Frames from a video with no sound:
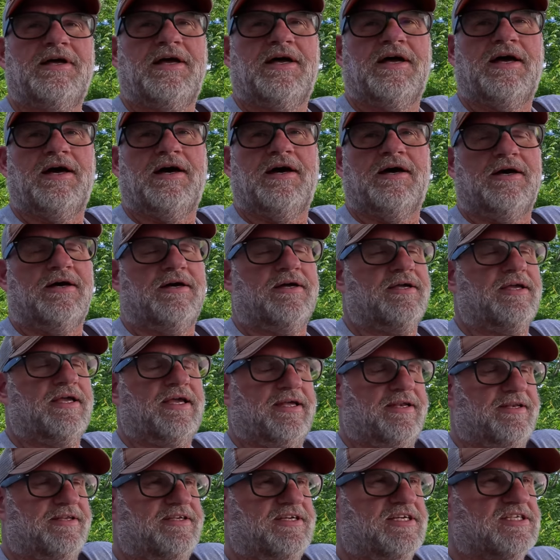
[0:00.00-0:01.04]

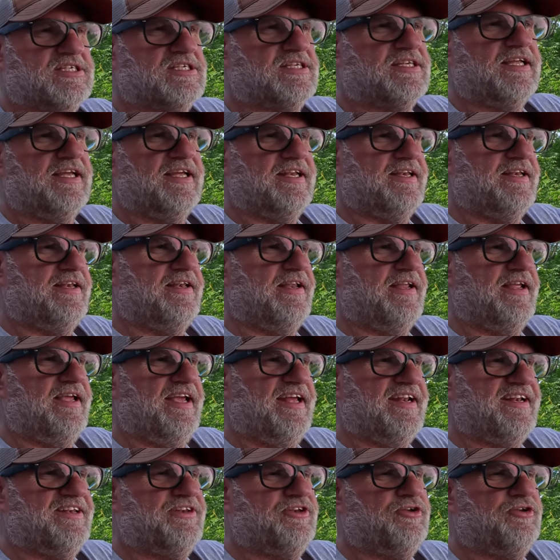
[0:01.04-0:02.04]
it